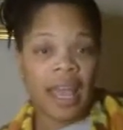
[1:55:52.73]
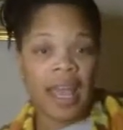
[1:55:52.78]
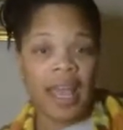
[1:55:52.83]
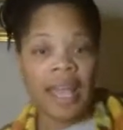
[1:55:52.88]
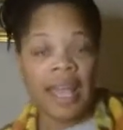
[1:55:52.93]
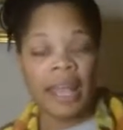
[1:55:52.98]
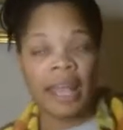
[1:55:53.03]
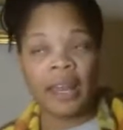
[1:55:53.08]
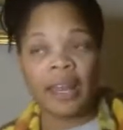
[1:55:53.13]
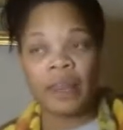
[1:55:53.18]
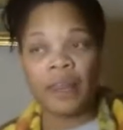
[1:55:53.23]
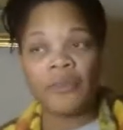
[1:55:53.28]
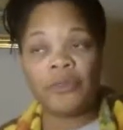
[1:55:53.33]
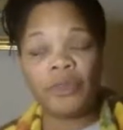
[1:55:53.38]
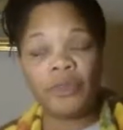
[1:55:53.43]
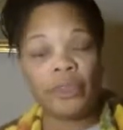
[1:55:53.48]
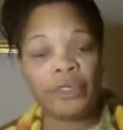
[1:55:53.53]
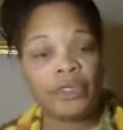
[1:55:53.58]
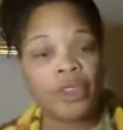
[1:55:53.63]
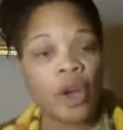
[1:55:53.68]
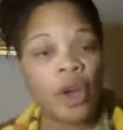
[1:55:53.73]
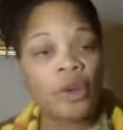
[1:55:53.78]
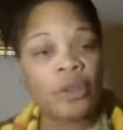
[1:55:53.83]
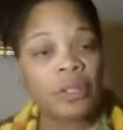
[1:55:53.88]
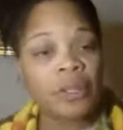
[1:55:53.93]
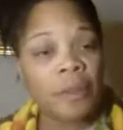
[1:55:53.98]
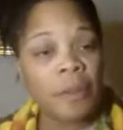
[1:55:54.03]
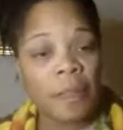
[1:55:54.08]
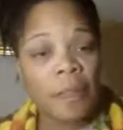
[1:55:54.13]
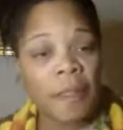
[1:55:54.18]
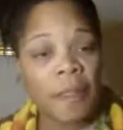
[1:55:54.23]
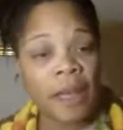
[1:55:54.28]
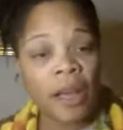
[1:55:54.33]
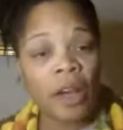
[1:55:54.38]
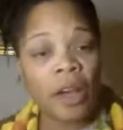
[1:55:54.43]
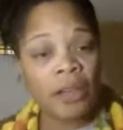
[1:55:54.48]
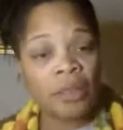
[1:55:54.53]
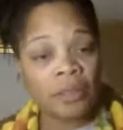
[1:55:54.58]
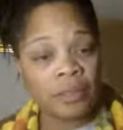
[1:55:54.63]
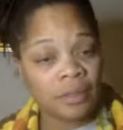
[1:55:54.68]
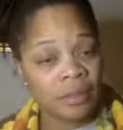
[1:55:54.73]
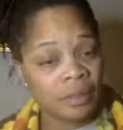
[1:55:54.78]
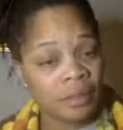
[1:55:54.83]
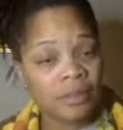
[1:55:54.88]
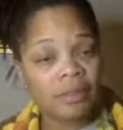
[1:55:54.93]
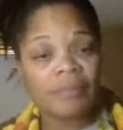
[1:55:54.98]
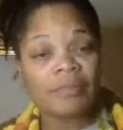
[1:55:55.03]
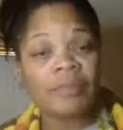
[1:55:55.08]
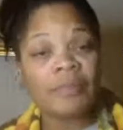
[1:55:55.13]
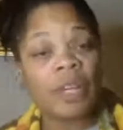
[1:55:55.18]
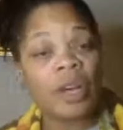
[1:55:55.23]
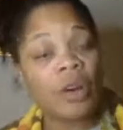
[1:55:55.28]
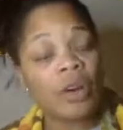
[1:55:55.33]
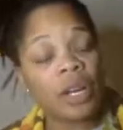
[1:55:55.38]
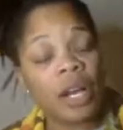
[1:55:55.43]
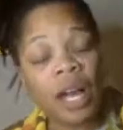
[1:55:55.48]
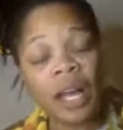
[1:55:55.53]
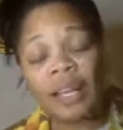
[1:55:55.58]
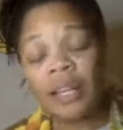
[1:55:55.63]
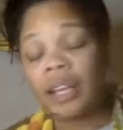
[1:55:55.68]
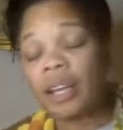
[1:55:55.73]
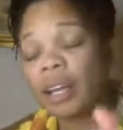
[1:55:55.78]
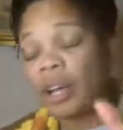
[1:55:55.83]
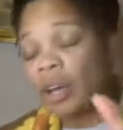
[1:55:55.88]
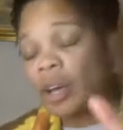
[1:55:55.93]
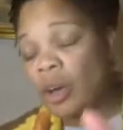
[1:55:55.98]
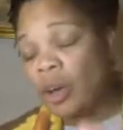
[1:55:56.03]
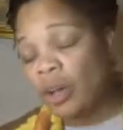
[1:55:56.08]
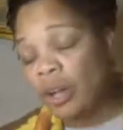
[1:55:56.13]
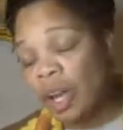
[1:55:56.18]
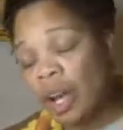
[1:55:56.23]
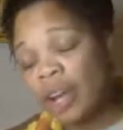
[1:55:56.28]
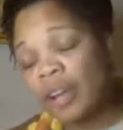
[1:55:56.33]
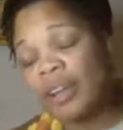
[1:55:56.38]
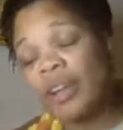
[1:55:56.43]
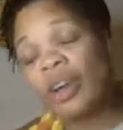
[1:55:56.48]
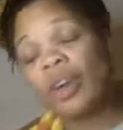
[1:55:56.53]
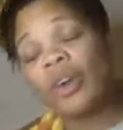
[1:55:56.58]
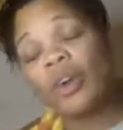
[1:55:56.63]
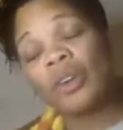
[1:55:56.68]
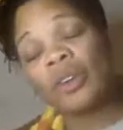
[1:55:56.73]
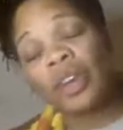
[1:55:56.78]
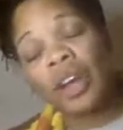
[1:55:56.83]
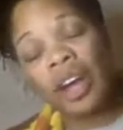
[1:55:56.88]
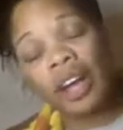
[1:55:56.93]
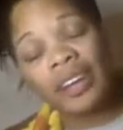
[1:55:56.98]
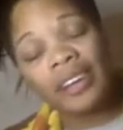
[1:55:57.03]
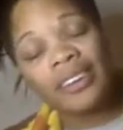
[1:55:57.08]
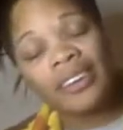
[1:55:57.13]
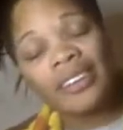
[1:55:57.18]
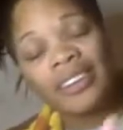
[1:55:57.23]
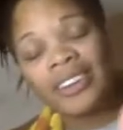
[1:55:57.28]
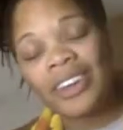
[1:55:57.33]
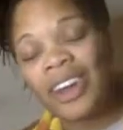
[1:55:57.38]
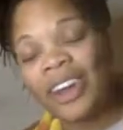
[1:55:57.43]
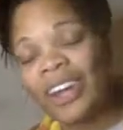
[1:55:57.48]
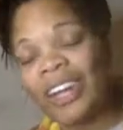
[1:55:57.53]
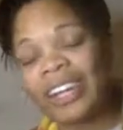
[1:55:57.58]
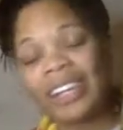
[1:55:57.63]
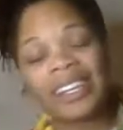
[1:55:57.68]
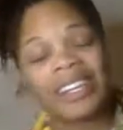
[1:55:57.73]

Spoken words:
And no, I'm talking about, like, how to cook the meal, like, walk through the whole thing, the process, all that.